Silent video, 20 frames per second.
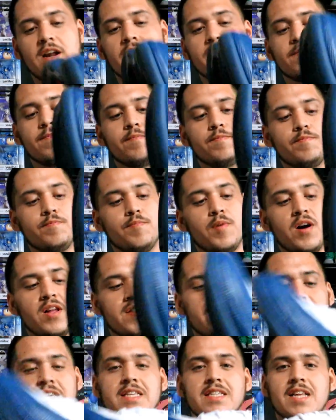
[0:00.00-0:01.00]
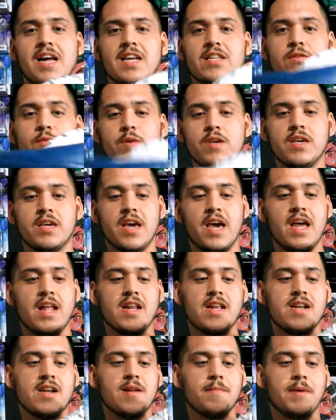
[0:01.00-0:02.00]
I bought these last week and
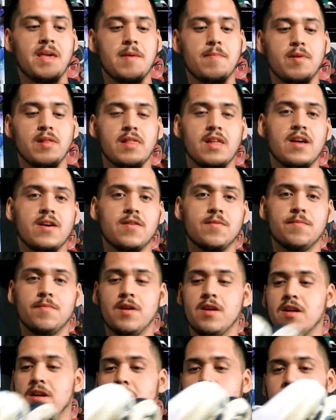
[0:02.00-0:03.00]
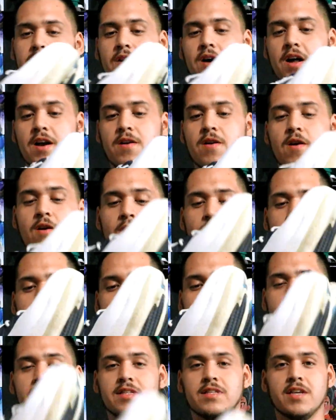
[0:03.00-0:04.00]
ended up keeping them, so I don't know about
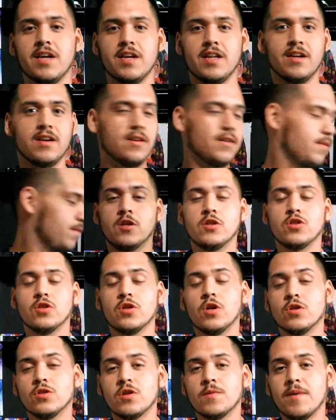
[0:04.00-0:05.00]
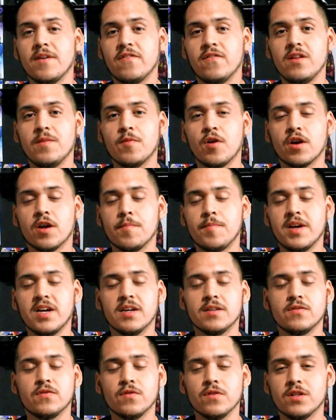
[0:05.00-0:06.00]
these yet. So those are my flea market
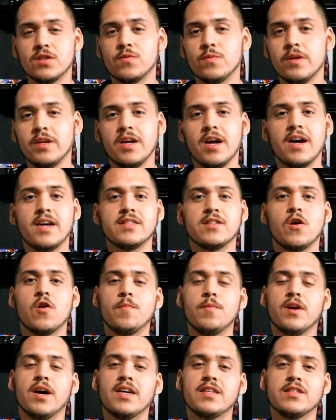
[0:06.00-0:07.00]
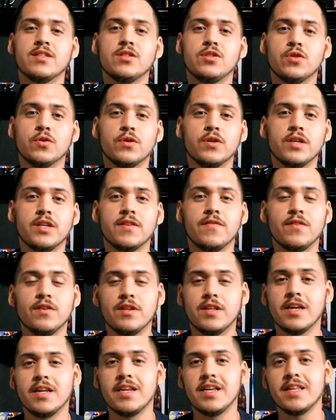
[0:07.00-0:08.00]
pickups for this week, guys. I hope you guys enjoyed. If you
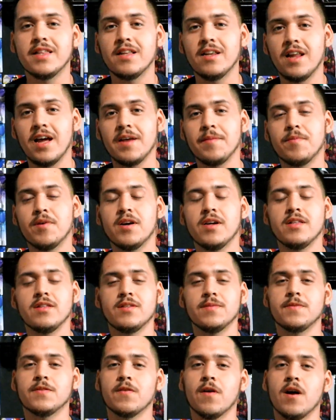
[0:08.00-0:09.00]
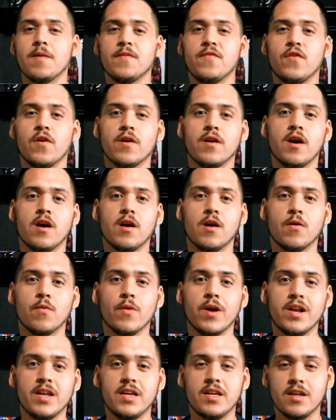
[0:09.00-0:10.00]
did, hit the like button, subscribe if you're not
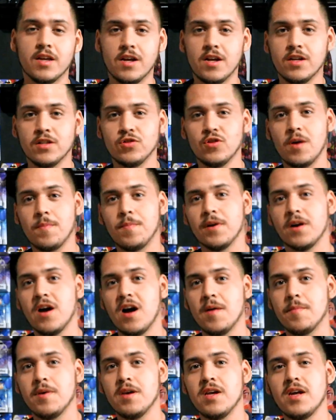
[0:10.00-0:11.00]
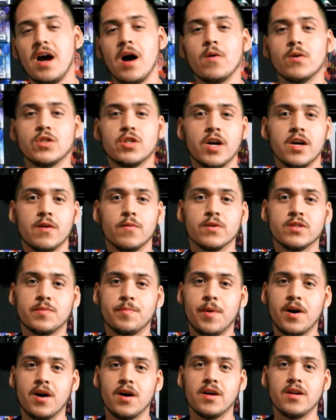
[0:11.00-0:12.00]
already, drop a comment. I will try to
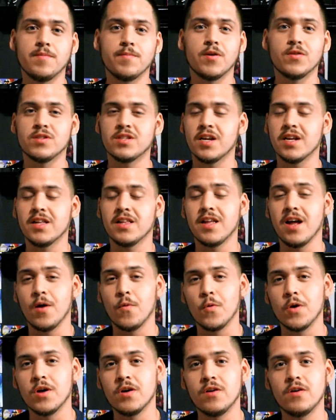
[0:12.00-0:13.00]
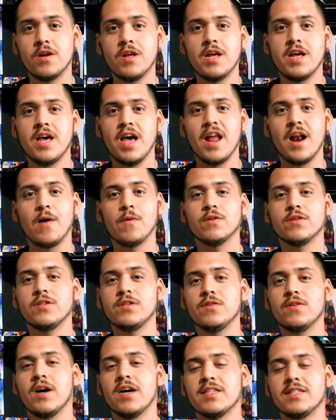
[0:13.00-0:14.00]
respond. Most likely I will. And I will see
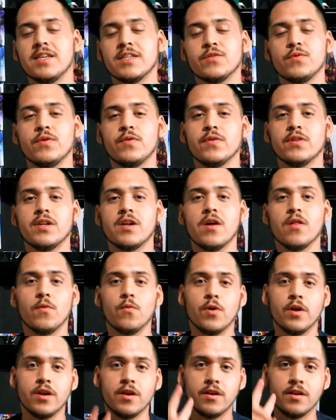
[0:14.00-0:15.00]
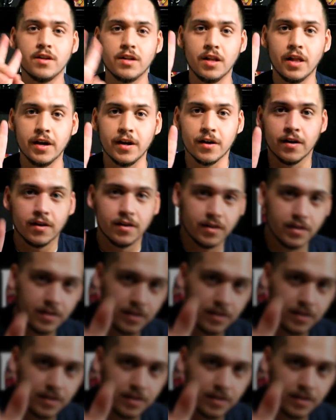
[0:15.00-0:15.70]
you guys next week with another one. Later.